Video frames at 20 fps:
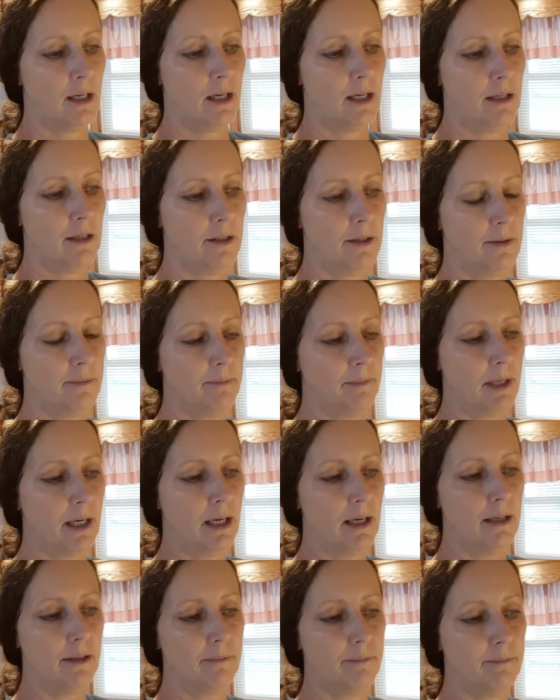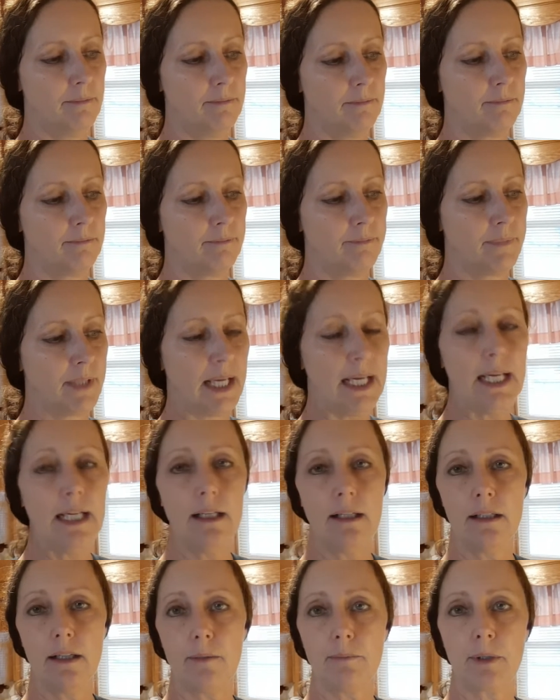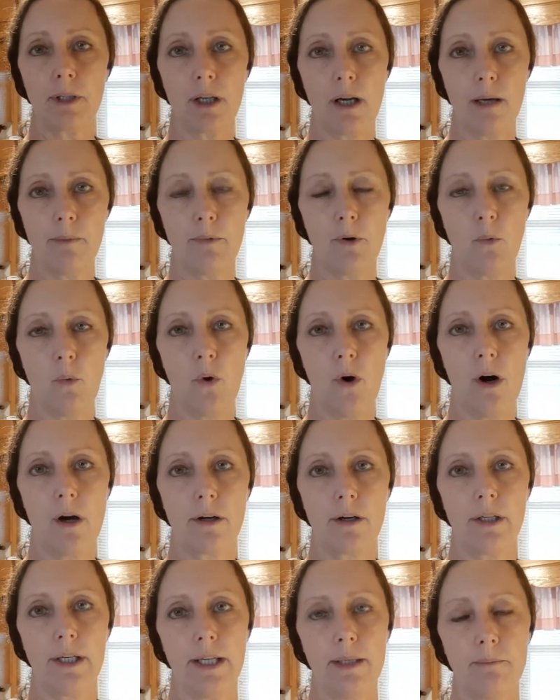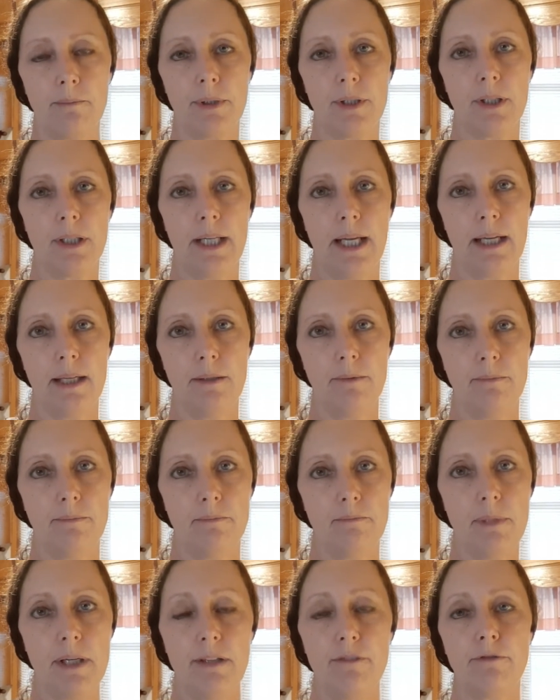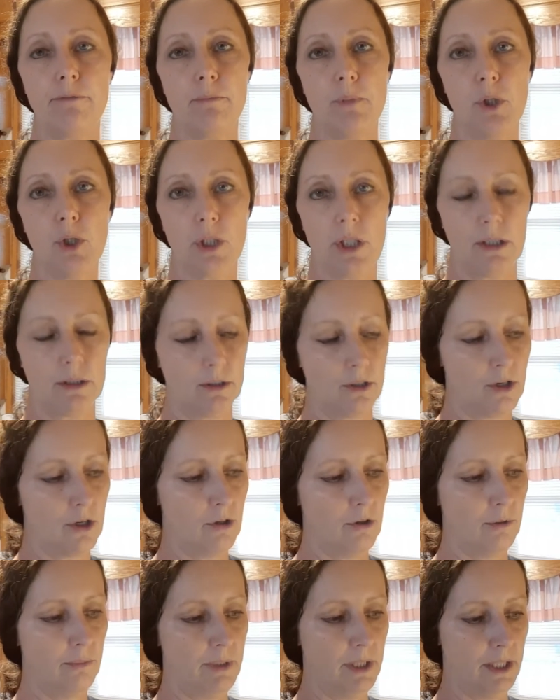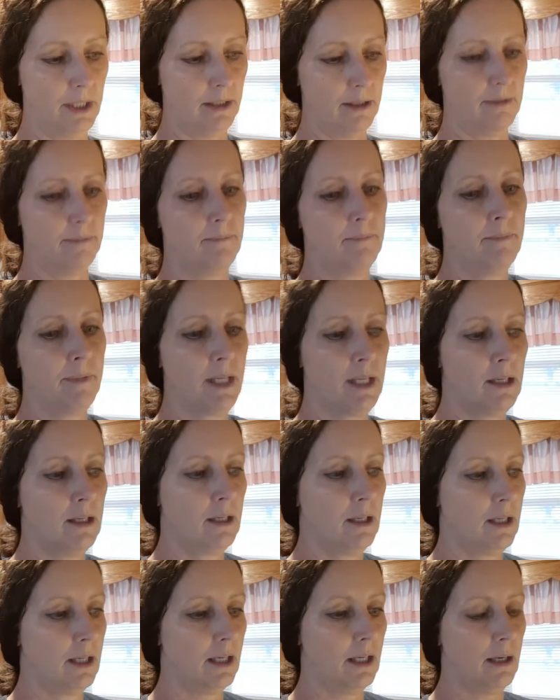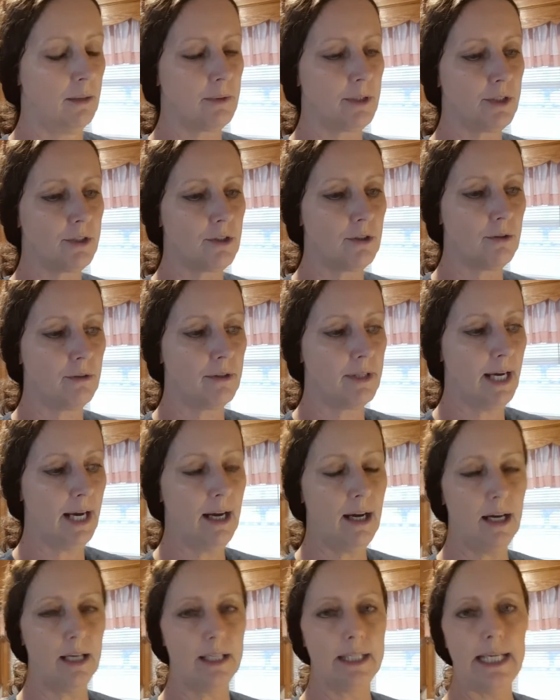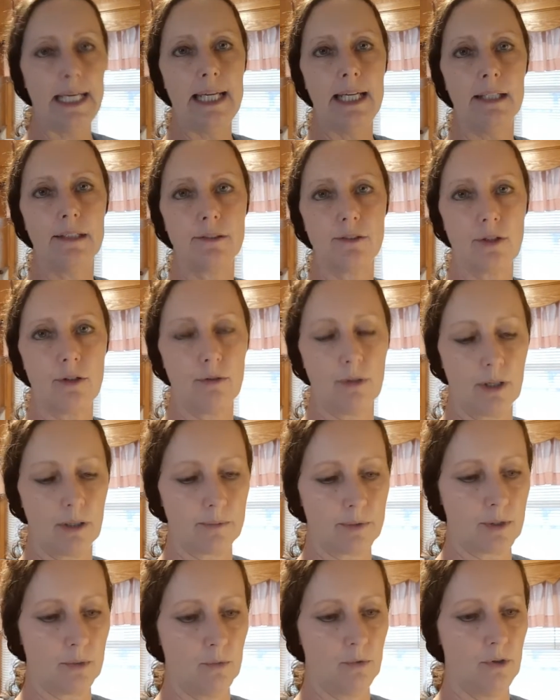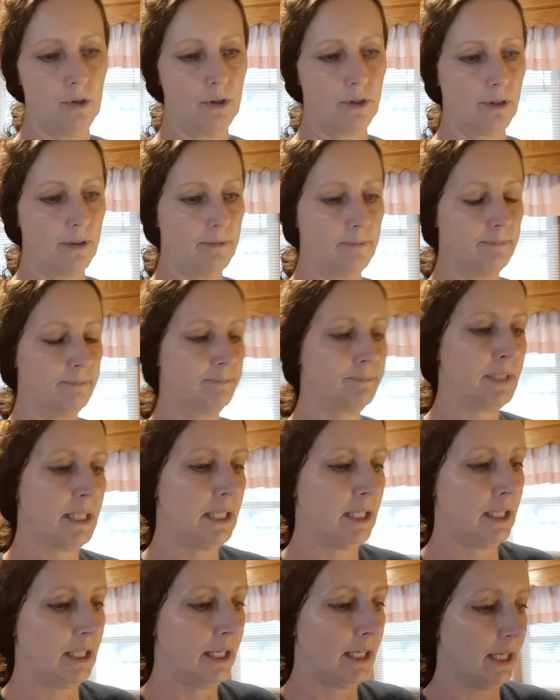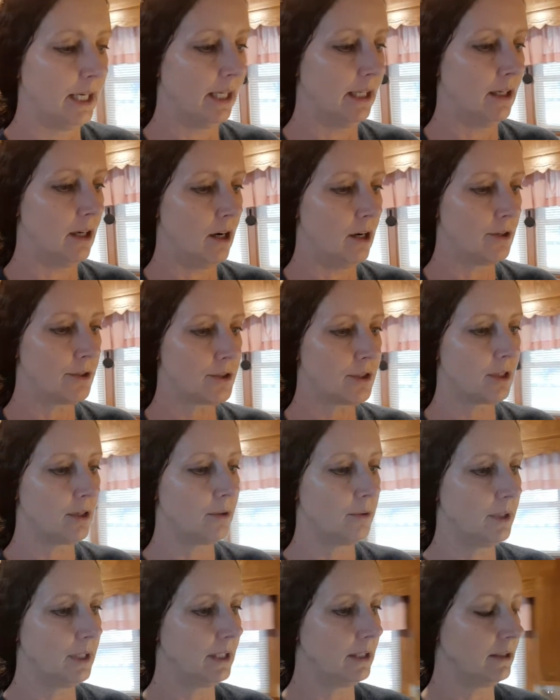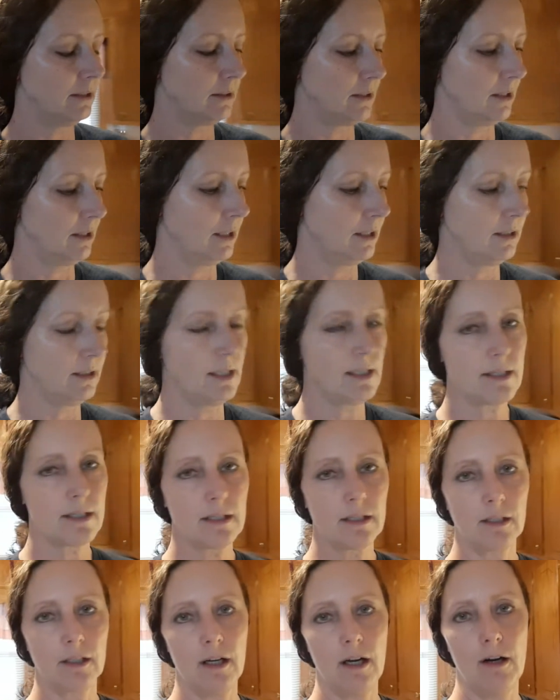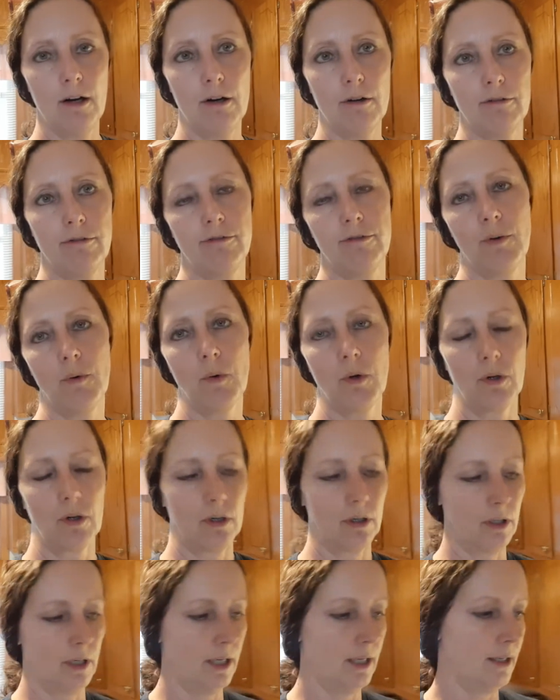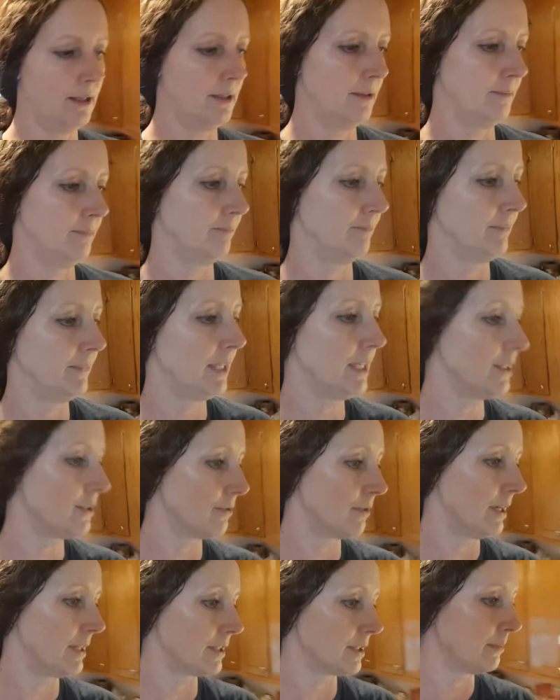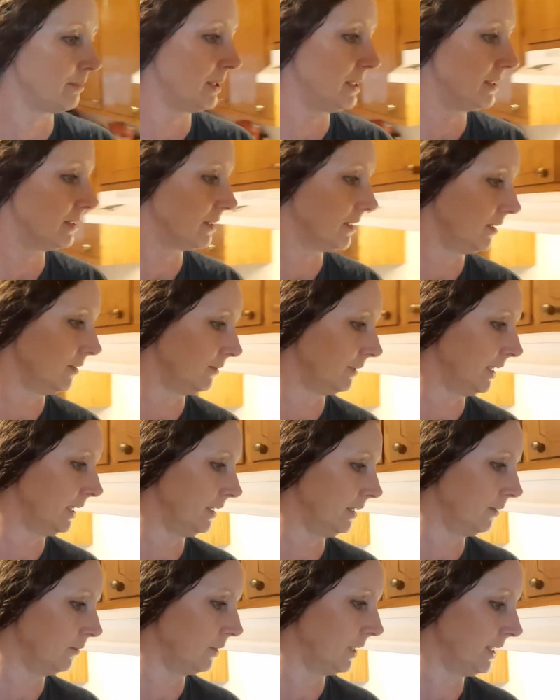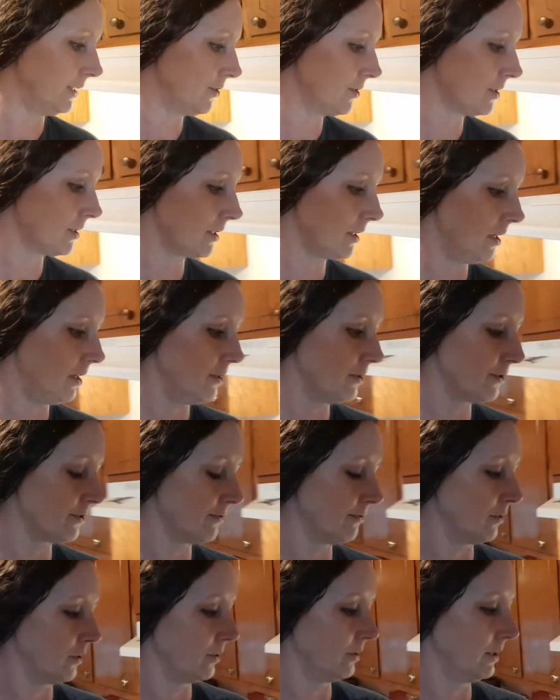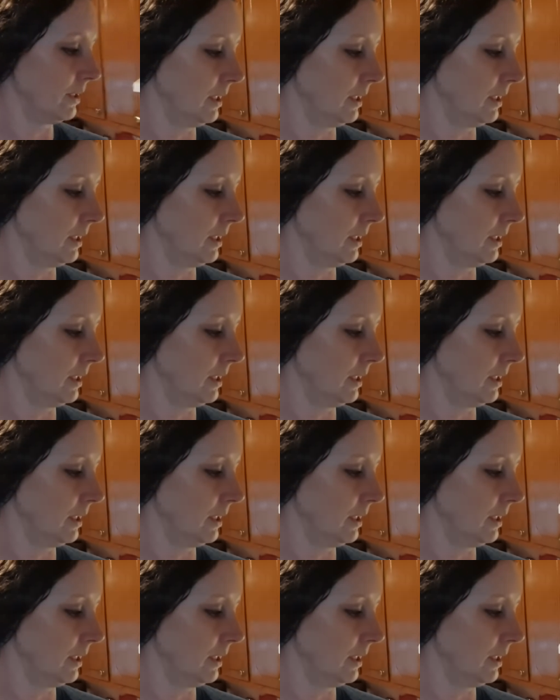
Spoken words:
I heated up a cup of water and put a beef bouillon cube in it. And I'm going to do that and 2 cups of water. And also, it doesn't call for, these recipes don't anyway, it just calls for